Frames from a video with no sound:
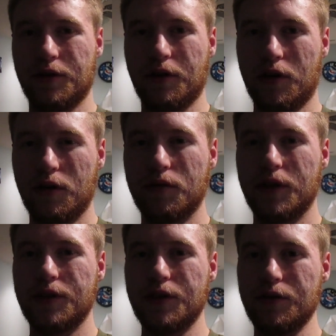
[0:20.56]
to
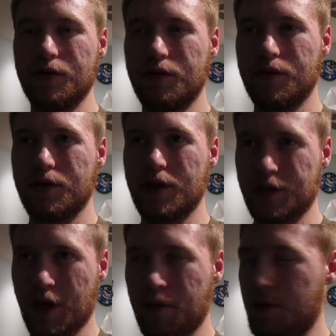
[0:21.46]
always use
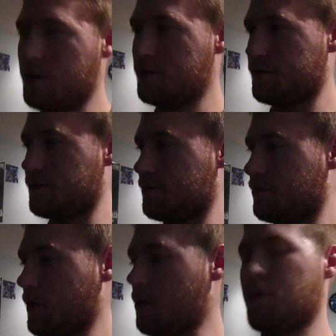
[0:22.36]
this camera.
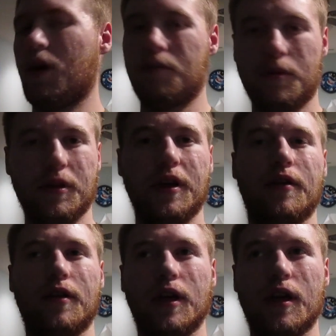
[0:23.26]
Probably.